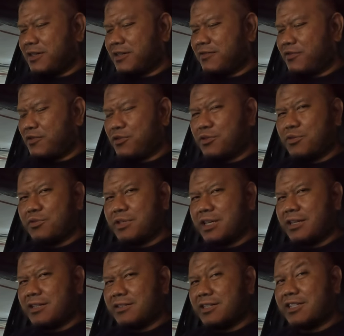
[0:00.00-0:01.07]
If you don't know who
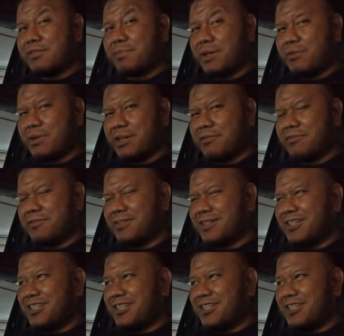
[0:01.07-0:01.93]
that is, that's my wife.